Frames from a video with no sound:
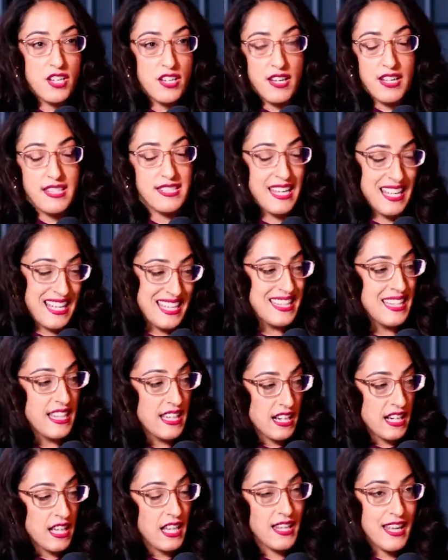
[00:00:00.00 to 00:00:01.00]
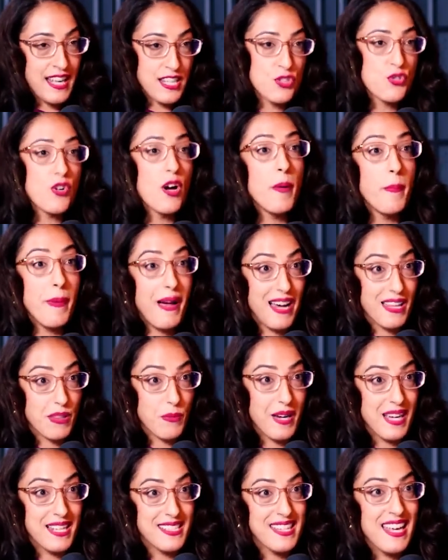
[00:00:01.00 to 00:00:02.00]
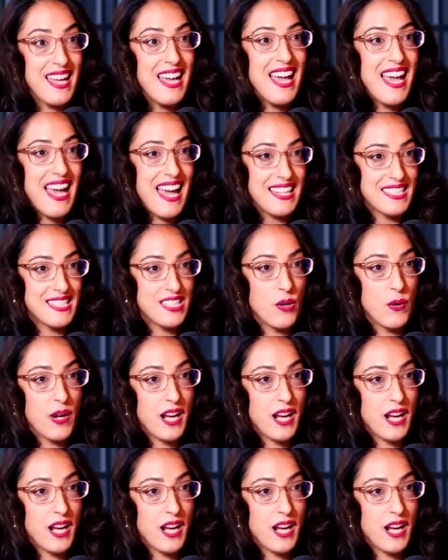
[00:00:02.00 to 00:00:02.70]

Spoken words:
is in the cholesterol pathways. And so